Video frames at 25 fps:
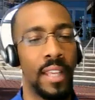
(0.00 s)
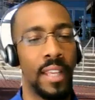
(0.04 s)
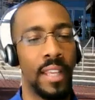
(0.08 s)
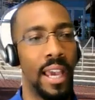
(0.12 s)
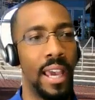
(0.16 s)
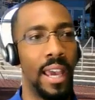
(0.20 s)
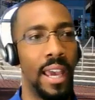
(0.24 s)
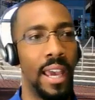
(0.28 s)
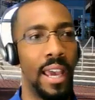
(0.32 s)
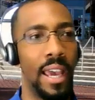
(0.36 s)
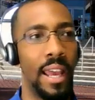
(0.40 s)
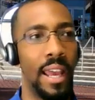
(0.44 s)

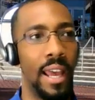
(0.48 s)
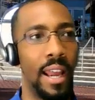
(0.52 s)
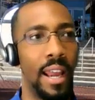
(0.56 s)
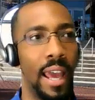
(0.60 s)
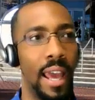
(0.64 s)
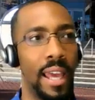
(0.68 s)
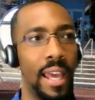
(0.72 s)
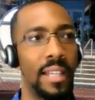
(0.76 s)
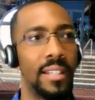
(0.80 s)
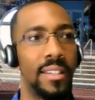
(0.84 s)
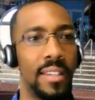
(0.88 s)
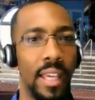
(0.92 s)
And at
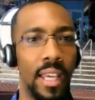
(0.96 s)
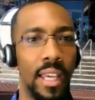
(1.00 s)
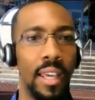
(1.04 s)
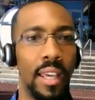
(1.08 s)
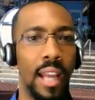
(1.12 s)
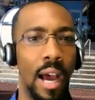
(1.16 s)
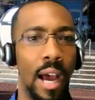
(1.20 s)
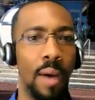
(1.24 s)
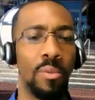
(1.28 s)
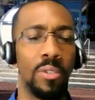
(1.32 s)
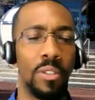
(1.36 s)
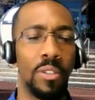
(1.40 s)

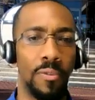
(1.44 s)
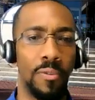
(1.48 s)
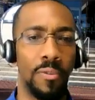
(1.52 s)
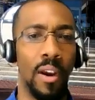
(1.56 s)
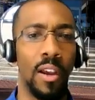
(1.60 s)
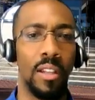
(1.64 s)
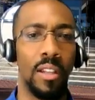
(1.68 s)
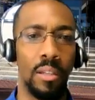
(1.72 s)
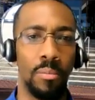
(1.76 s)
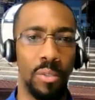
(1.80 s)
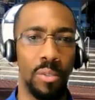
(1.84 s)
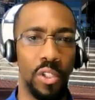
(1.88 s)
18, I was
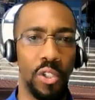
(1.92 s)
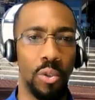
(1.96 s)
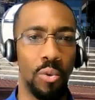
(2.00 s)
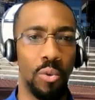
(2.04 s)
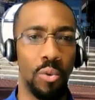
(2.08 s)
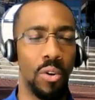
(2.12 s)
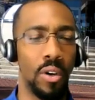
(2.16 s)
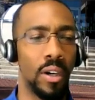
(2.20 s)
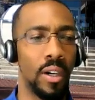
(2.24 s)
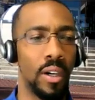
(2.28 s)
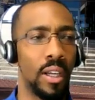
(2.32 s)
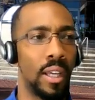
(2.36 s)
fairly
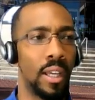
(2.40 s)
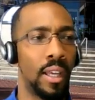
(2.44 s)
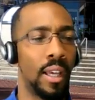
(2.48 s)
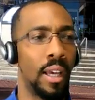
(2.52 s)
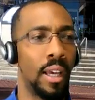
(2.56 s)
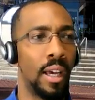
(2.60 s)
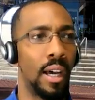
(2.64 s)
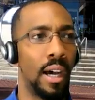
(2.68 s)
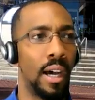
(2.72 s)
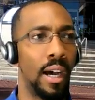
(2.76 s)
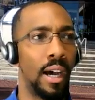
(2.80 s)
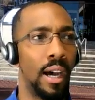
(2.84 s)
mature.
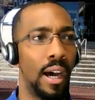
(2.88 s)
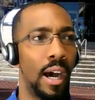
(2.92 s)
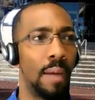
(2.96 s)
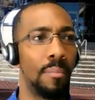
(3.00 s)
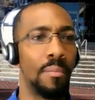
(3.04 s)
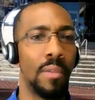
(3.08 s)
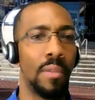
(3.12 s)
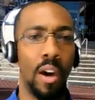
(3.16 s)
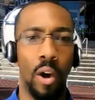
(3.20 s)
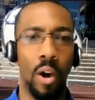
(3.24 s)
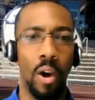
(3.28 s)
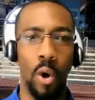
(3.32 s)

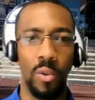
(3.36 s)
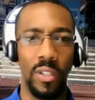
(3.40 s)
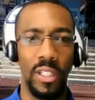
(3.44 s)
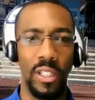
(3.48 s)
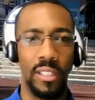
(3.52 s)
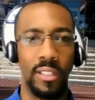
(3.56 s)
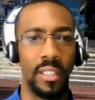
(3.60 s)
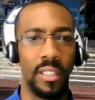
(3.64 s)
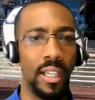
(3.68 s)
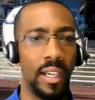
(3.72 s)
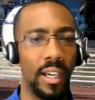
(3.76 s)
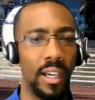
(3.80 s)
I'm the
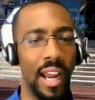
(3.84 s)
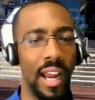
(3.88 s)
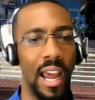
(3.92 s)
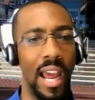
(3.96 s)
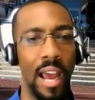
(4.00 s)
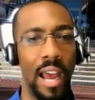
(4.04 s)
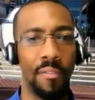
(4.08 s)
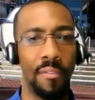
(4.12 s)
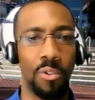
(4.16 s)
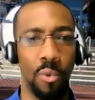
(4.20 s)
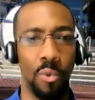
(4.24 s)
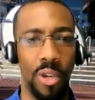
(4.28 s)
oldest son. I
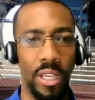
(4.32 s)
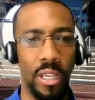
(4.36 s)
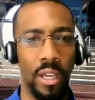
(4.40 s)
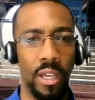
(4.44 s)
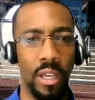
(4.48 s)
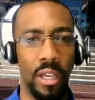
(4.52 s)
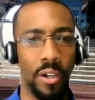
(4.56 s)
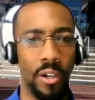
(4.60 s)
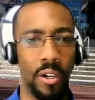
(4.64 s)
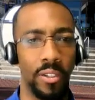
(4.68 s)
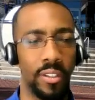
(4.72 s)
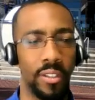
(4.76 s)
have three
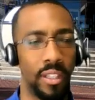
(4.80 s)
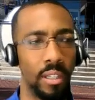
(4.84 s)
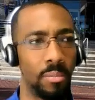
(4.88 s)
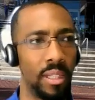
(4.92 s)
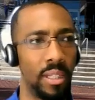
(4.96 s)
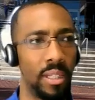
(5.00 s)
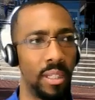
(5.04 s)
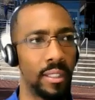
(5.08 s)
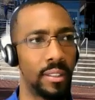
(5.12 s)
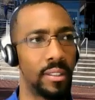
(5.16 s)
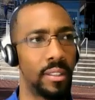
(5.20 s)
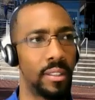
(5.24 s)
younger
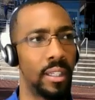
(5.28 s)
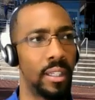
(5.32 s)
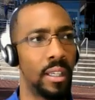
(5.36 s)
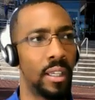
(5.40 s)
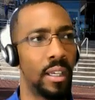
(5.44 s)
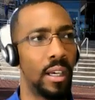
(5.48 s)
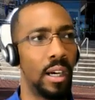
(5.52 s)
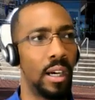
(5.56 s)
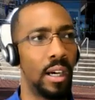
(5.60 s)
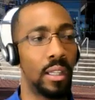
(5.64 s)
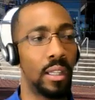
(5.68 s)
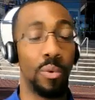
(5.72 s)
siblings,
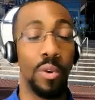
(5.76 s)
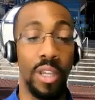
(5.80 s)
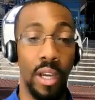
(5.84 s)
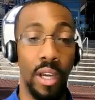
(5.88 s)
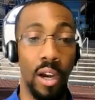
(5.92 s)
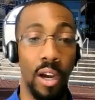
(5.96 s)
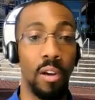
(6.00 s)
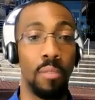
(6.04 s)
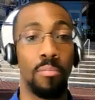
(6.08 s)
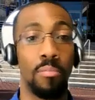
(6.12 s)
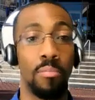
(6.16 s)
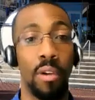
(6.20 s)
three
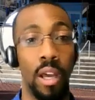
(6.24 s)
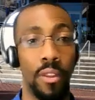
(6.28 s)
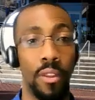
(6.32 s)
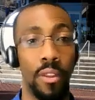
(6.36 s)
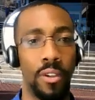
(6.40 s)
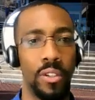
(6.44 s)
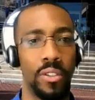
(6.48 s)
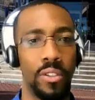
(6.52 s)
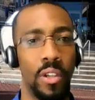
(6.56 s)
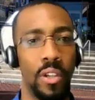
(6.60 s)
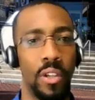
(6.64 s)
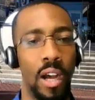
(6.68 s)
younger
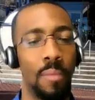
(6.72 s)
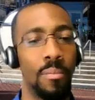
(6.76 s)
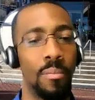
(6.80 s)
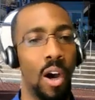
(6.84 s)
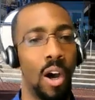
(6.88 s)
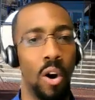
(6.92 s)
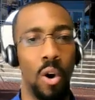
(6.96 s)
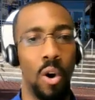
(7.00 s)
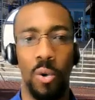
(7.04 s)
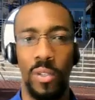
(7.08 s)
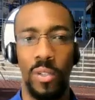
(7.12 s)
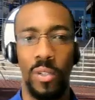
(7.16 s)
brothers. So I'm the
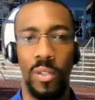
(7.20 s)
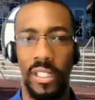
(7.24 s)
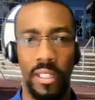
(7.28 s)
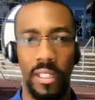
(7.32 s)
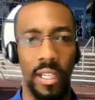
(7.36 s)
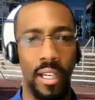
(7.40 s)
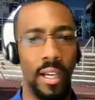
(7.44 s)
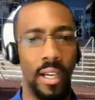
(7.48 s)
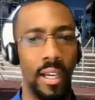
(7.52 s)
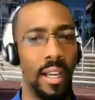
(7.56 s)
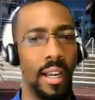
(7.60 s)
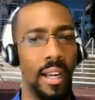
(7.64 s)
oldest
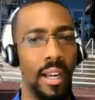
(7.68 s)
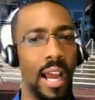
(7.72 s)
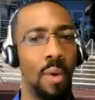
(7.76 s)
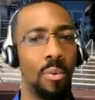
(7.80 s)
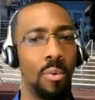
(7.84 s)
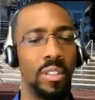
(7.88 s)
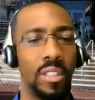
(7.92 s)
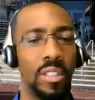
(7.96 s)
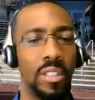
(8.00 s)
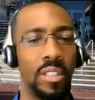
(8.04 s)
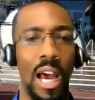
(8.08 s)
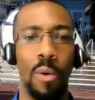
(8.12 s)
son, and I
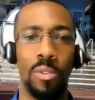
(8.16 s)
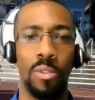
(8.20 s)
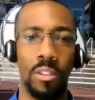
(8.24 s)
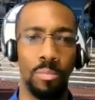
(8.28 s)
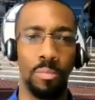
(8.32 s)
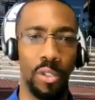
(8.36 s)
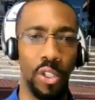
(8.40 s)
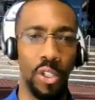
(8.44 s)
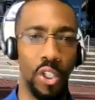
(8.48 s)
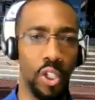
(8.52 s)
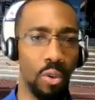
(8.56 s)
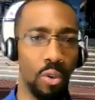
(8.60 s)

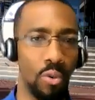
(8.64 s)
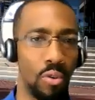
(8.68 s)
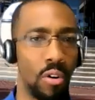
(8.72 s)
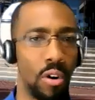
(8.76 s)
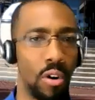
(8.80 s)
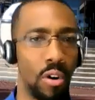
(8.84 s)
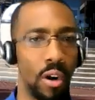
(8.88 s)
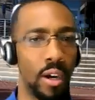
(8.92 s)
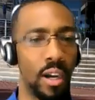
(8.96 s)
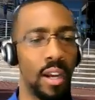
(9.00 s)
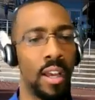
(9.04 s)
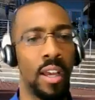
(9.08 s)
was
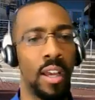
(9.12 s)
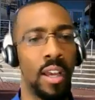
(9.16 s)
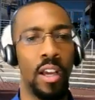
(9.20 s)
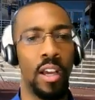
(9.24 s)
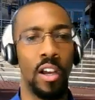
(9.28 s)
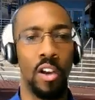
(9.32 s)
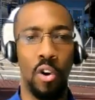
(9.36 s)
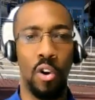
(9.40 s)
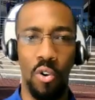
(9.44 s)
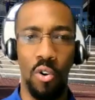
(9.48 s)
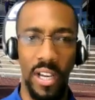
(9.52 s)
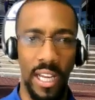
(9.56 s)
mature
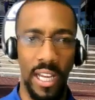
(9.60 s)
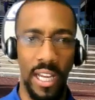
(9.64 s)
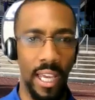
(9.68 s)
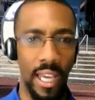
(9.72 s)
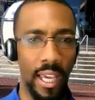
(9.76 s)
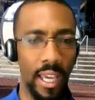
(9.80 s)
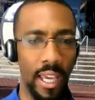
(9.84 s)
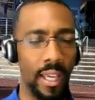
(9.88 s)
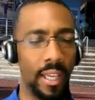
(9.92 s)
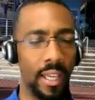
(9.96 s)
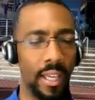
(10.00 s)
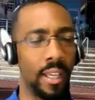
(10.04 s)
going
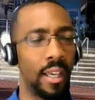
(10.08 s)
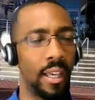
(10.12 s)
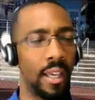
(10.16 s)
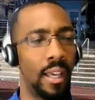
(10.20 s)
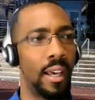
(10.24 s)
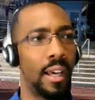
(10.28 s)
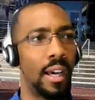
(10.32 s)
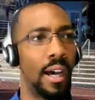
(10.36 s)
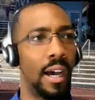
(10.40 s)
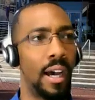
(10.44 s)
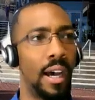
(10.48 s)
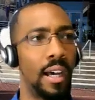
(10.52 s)
in.
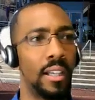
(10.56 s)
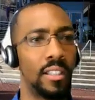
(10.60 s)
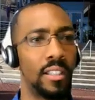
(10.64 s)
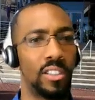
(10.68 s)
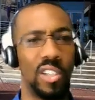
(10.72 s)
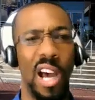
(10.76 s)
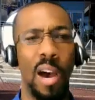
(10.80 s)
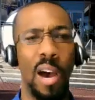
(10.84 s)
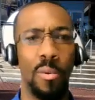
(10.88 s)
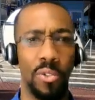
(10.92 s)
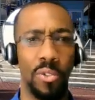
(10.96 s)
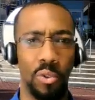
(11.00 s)

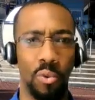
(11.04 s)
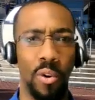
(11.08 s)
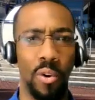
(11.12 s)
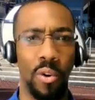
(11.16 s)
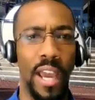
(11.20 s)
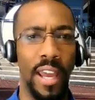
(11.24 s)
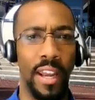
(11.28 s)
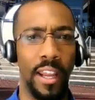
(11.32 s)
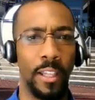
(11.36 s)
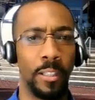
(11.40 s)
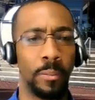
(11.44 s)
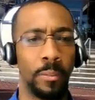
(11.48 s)
So I was
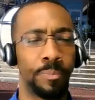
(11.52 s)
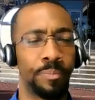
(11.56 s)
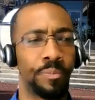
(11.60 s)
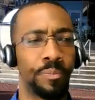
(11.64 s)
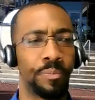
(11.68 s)
ready.